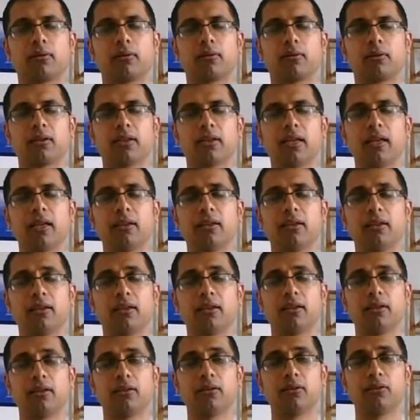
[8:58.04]
Okay?
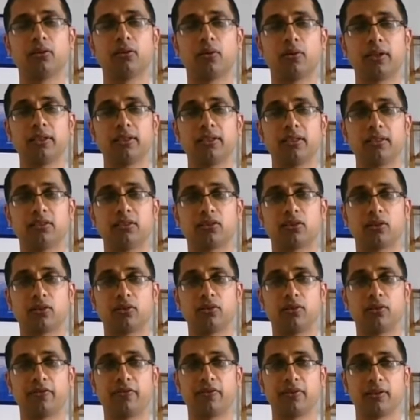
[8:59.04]
You already
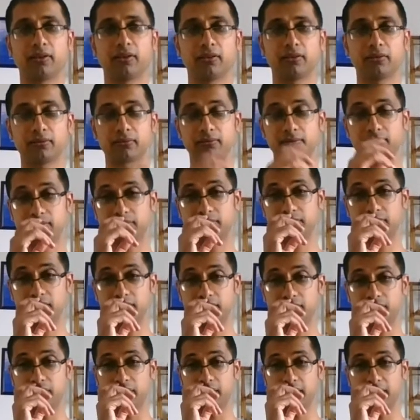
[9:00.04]
start to feel
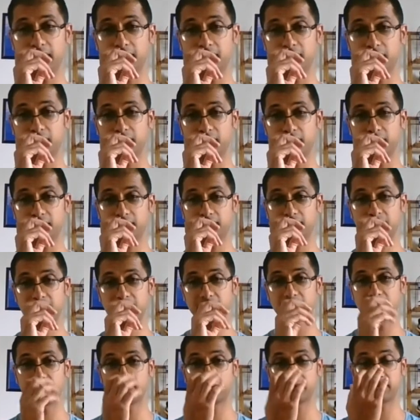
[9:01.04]
really good
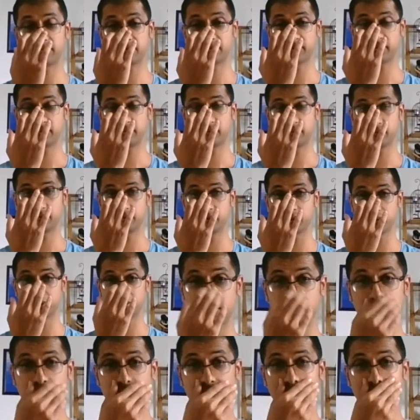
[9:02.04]
if you've done
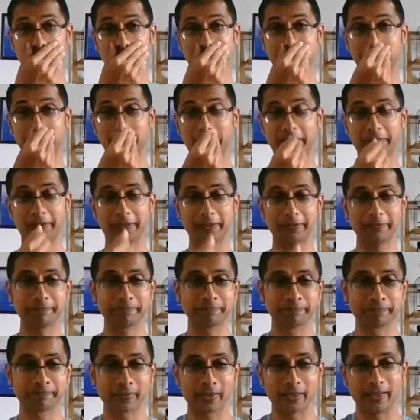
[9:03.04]
well. All right?
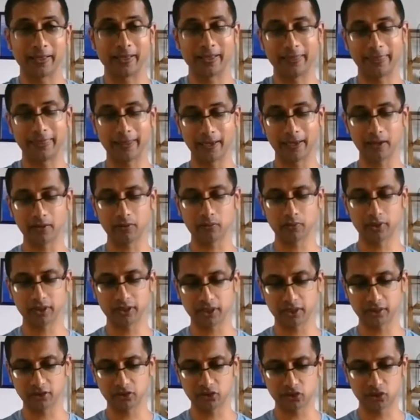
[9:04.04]
Now we're
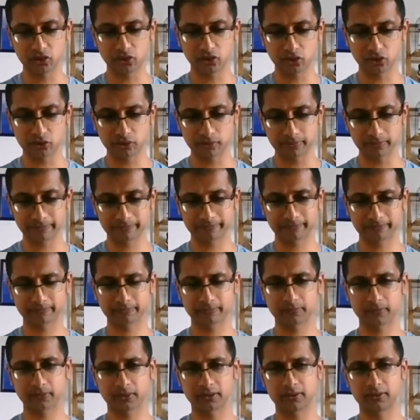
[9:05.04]
going to
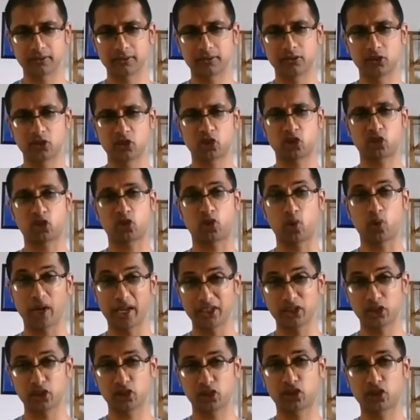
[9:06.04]

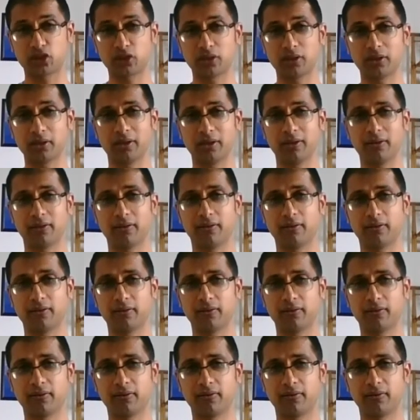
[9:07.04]
stretch
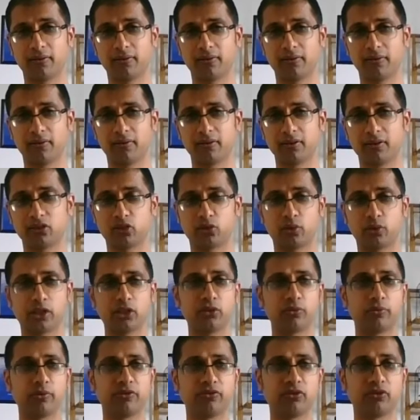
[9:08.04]
the
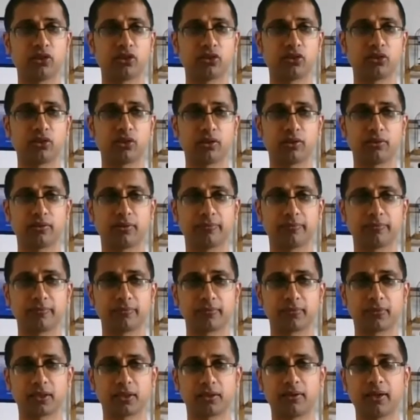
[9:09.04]
stretch we've just done.
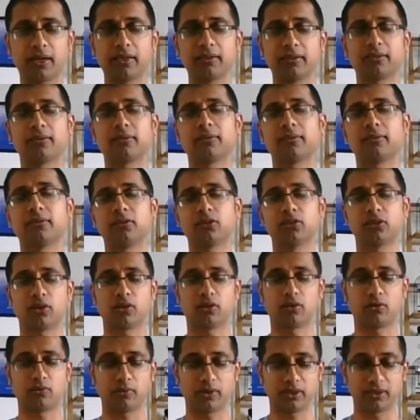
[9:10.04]
All right?
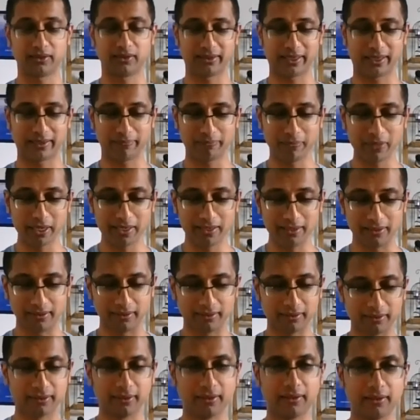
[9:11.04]
So what does that mean?
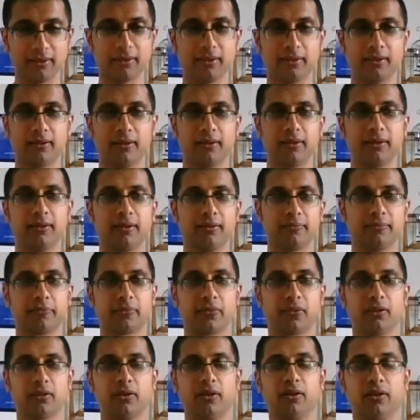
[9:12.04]

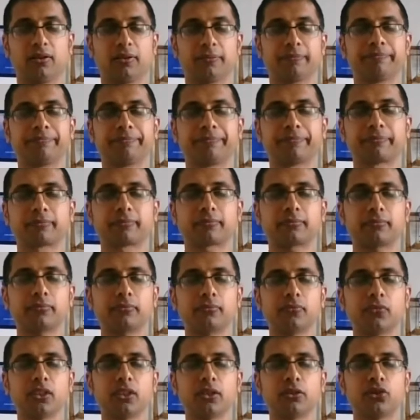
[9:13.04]
Look,
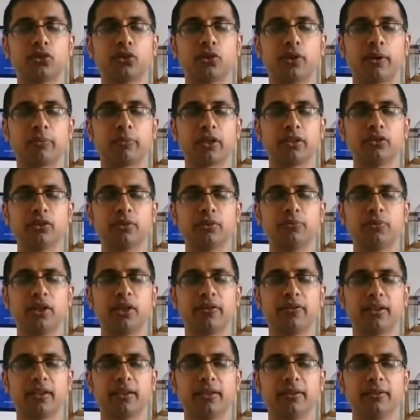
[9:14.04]
so I'm going to
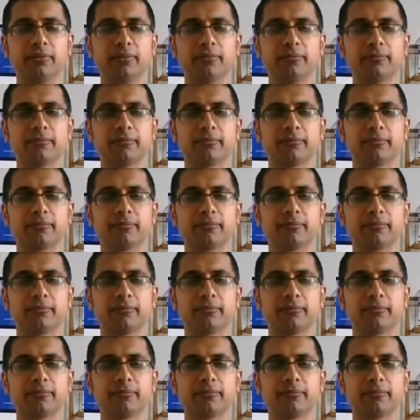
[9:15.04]
breathe in.